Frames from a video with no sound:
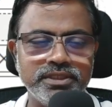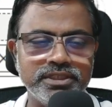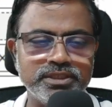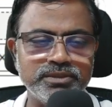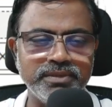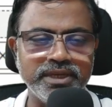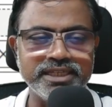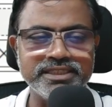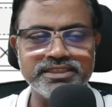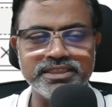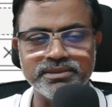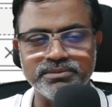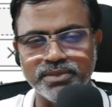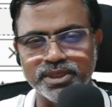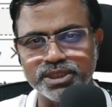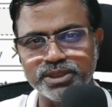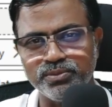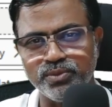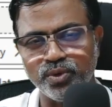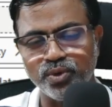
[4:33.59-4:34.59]
this makes it
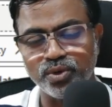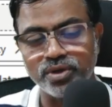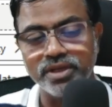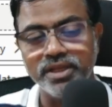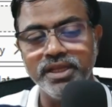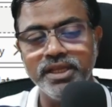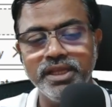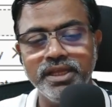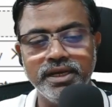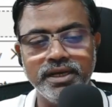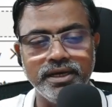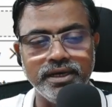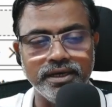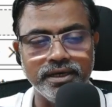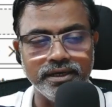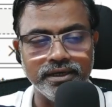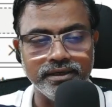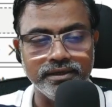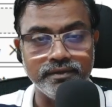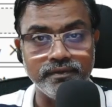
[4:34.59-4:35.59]
much more
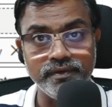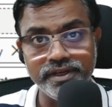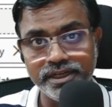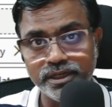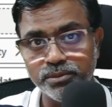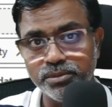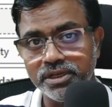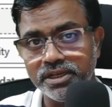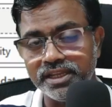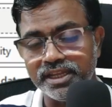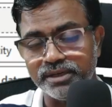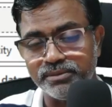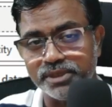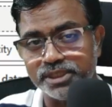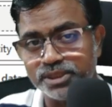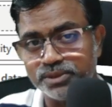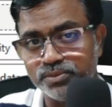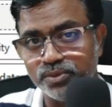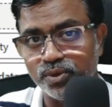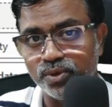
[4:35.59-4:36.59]
readable and
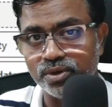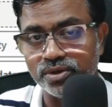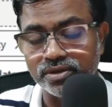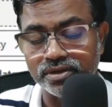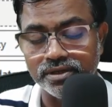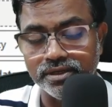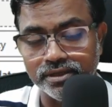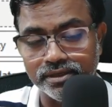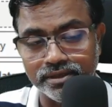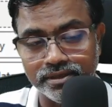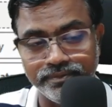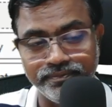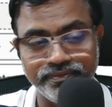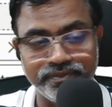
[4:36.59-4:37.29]
much more